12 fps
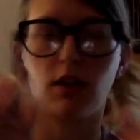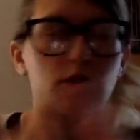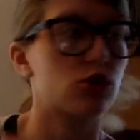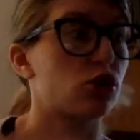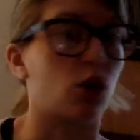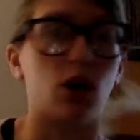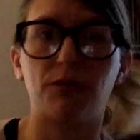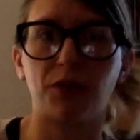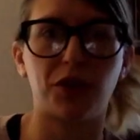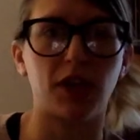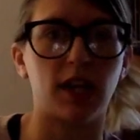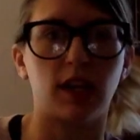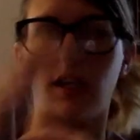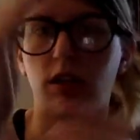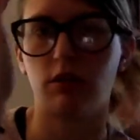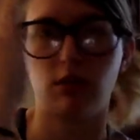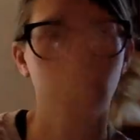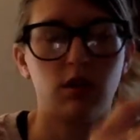solve for theta,
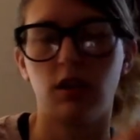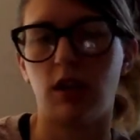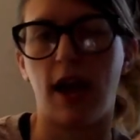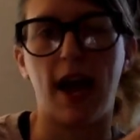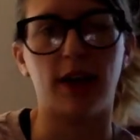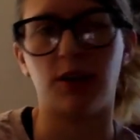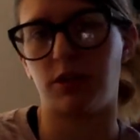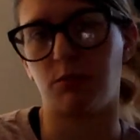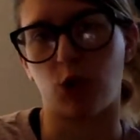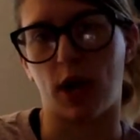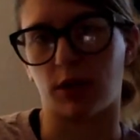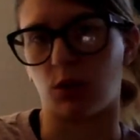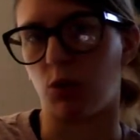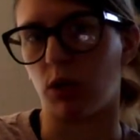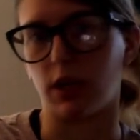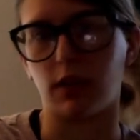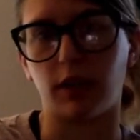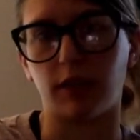add or subtract
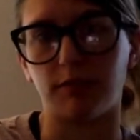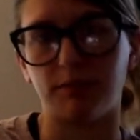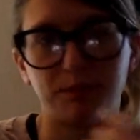accordingly.